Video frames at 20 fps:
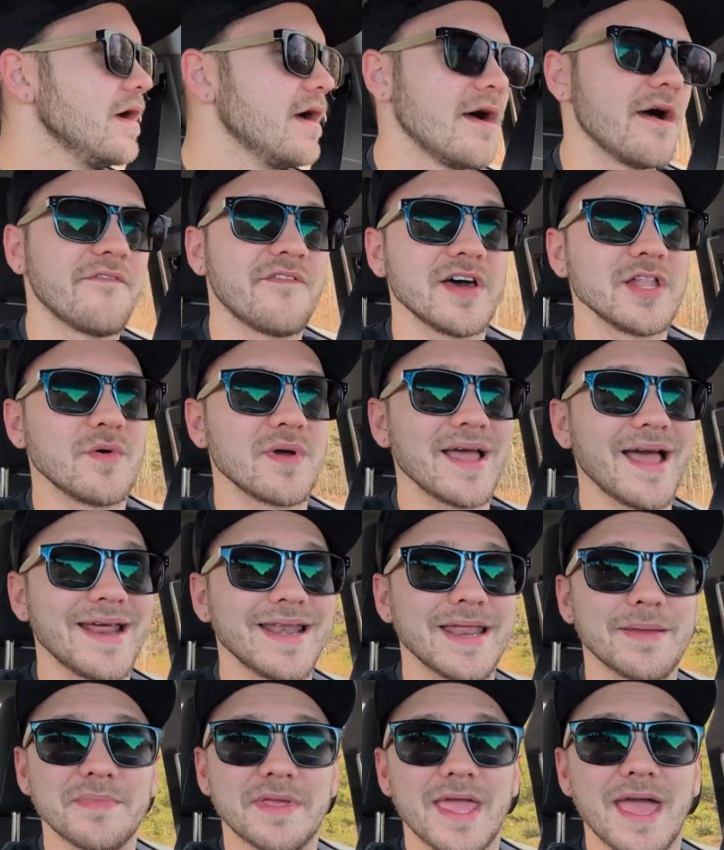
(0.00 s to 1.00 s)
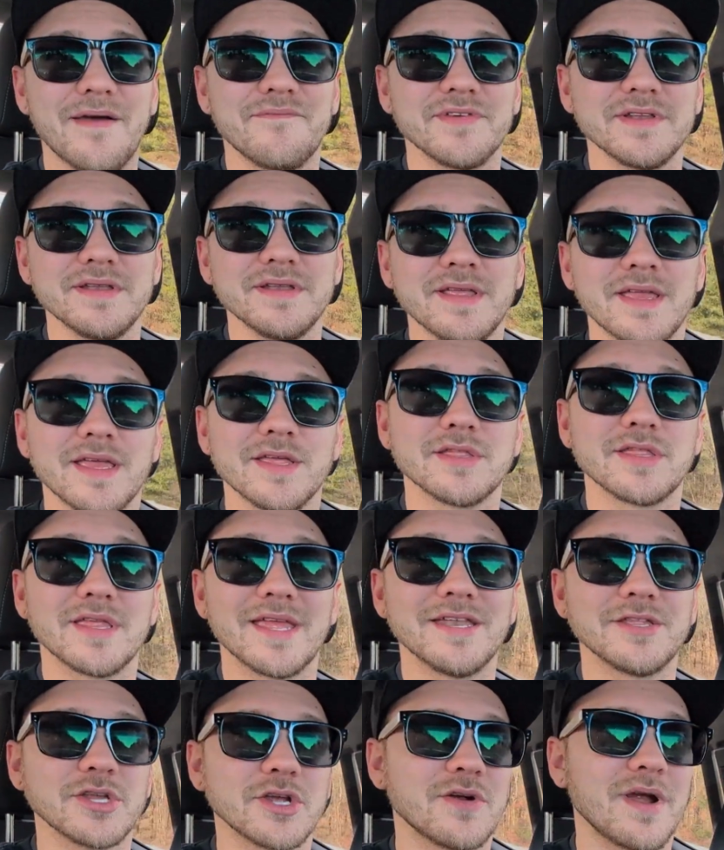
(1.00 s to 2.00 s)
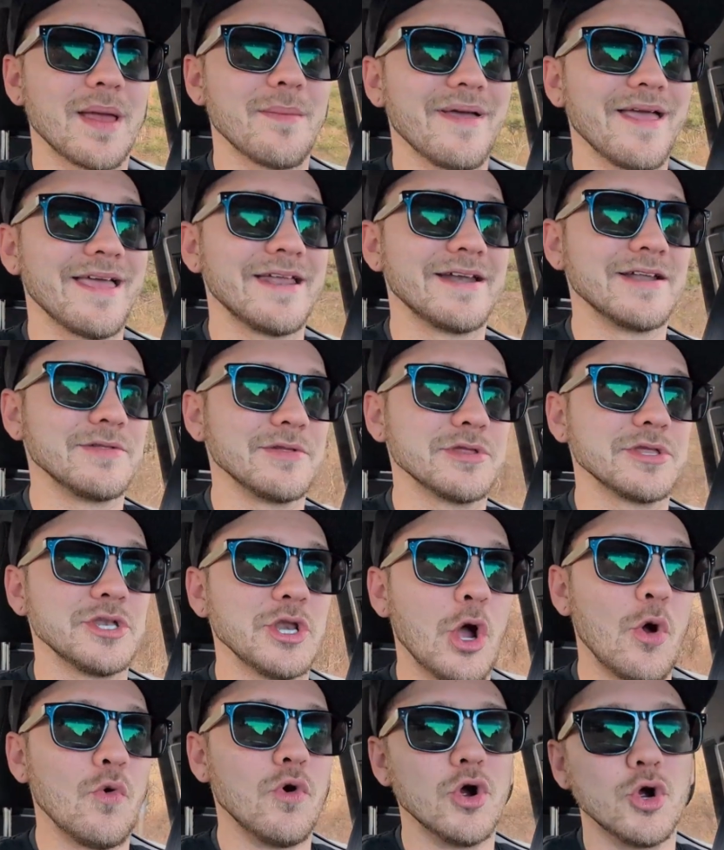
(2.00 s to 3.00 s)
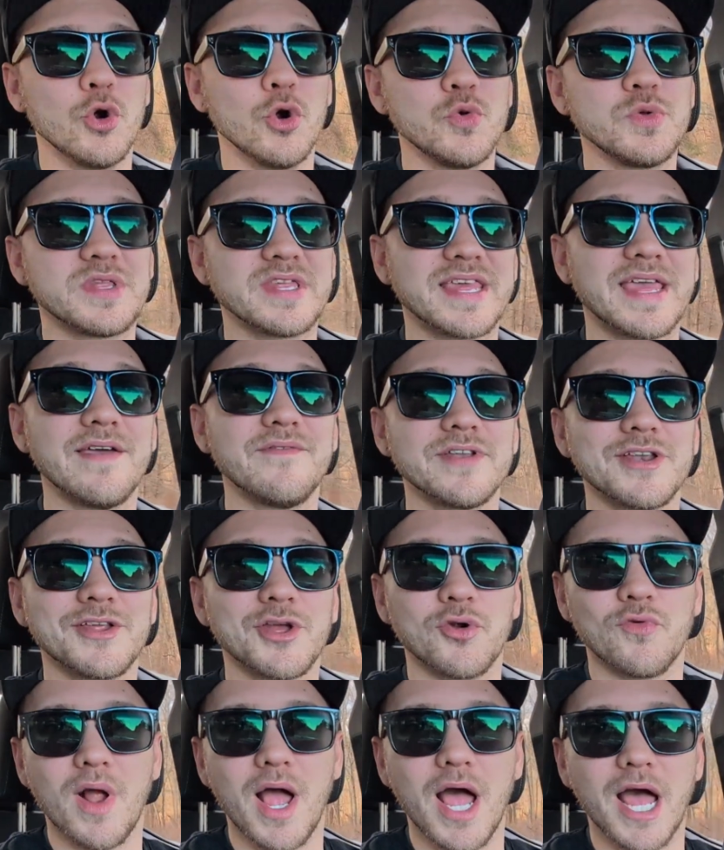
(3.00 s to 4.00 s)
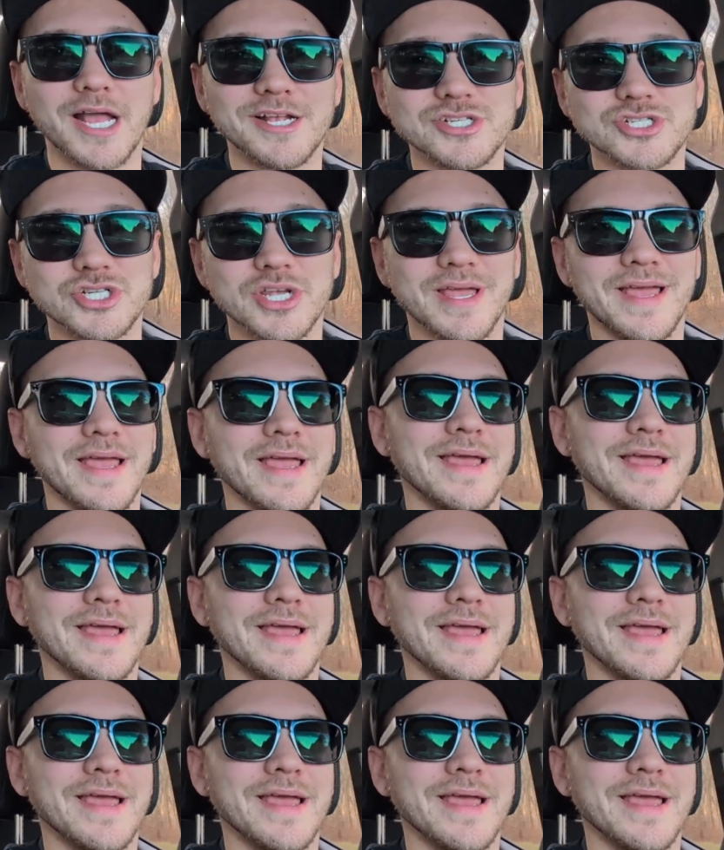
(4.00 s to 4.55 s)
I follow a guy named Kevin. His Instagram handle is NoHootsGivenGarage,